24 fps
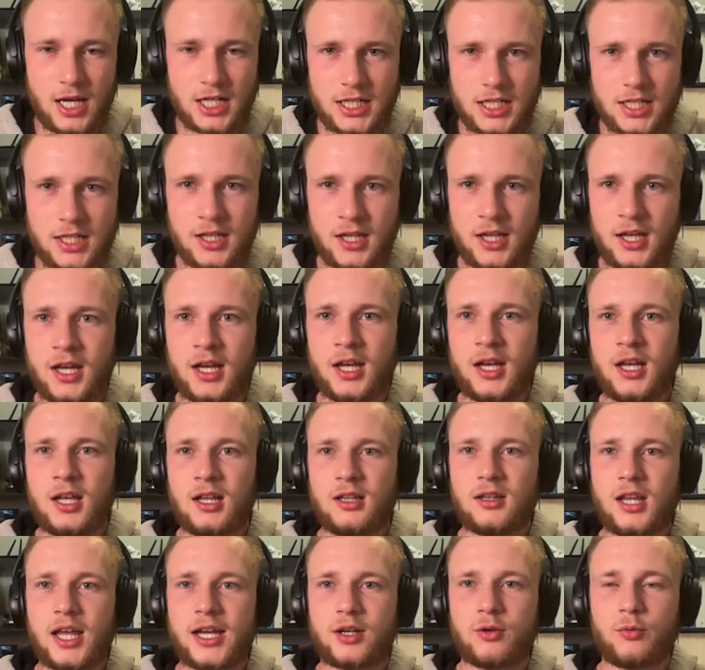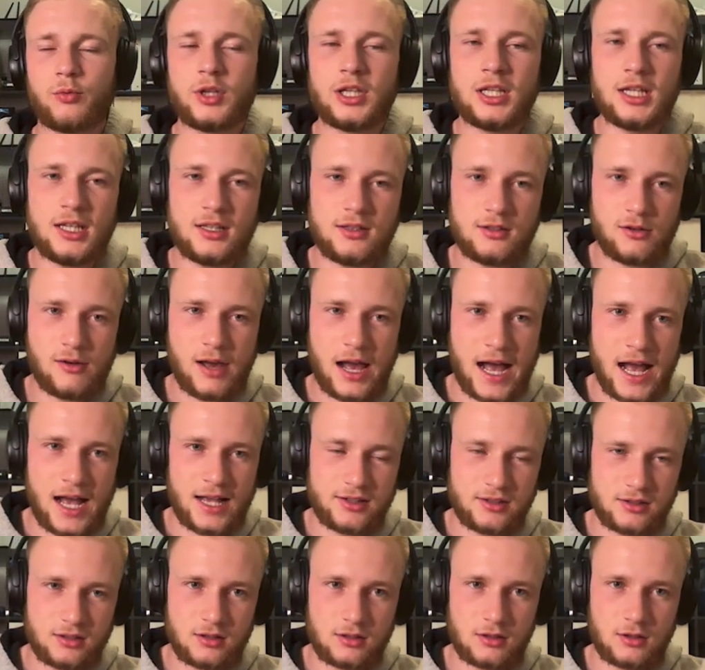it. Like we need to
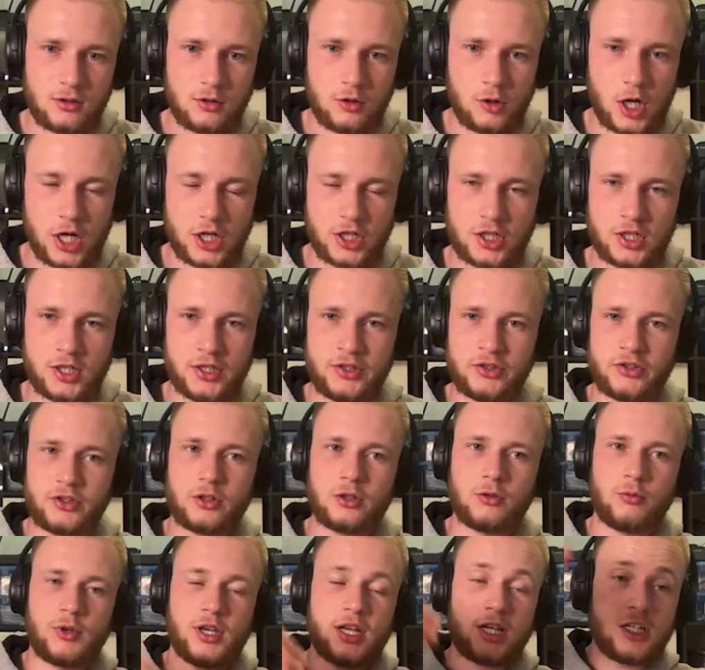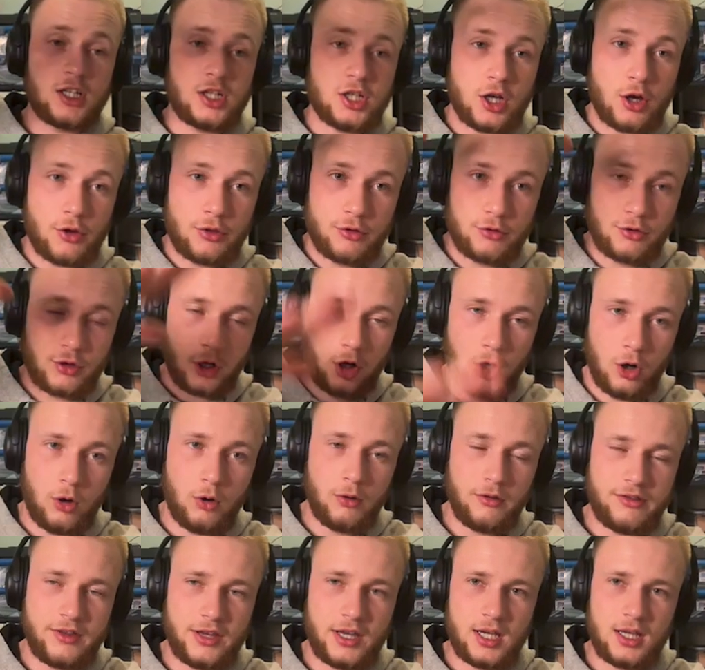ask questions. We need to go through the whole
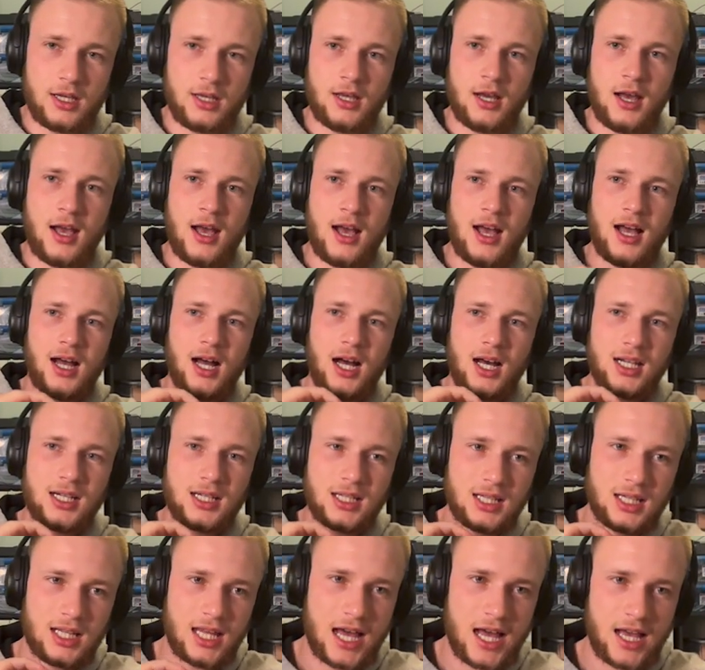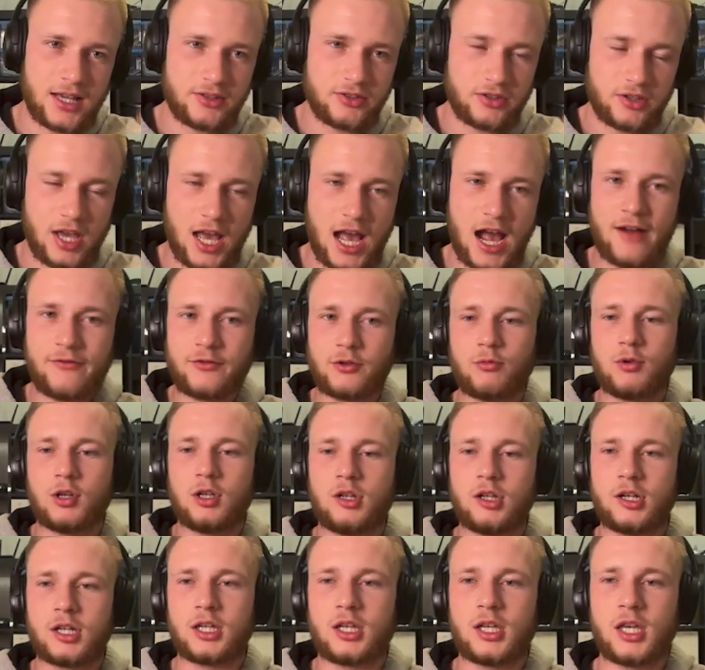thing unless after we
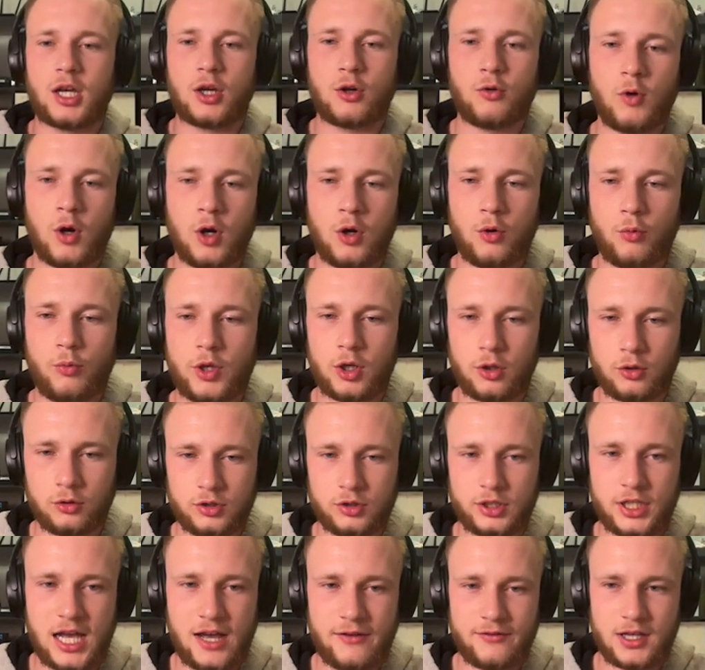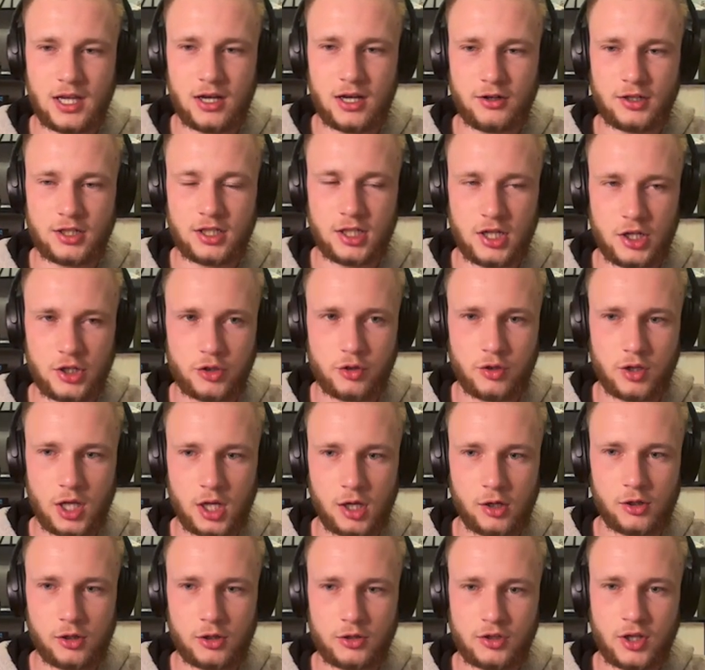click get quote, we only have guaranteed issue
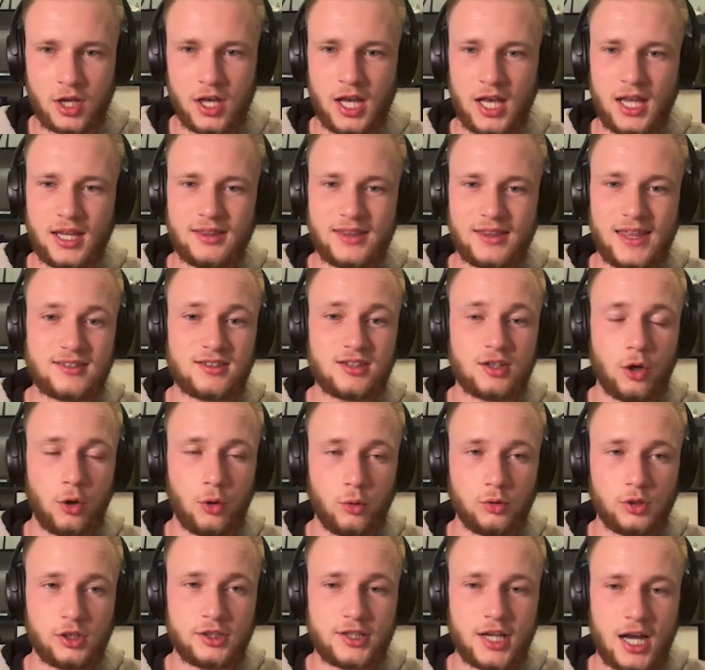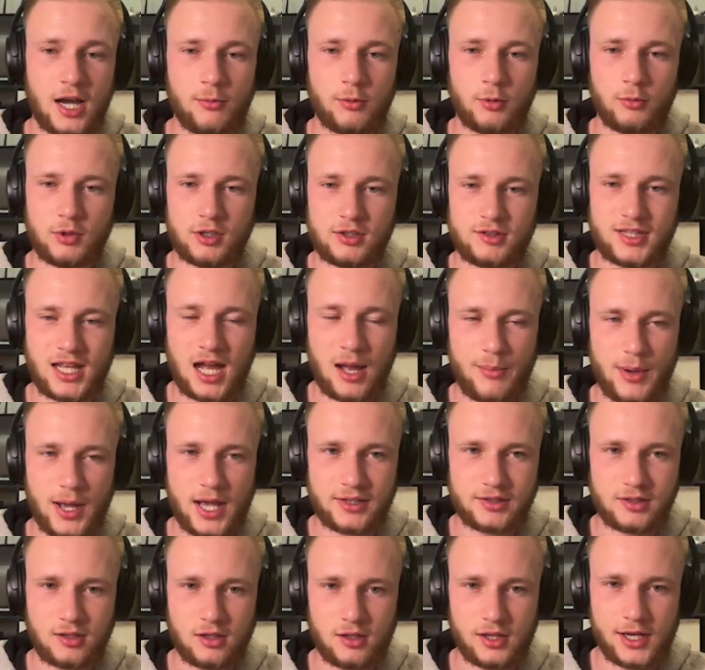carriers. That's the only time when we stop
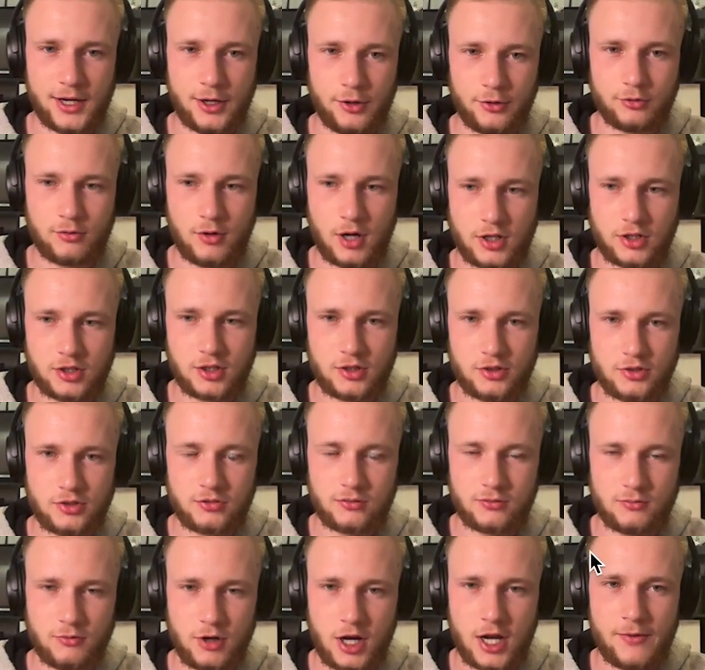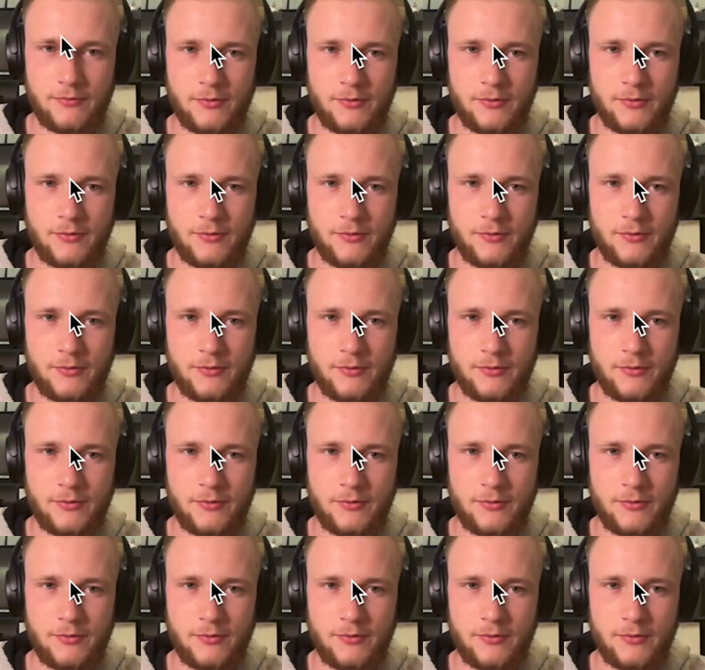asking the health questions, right?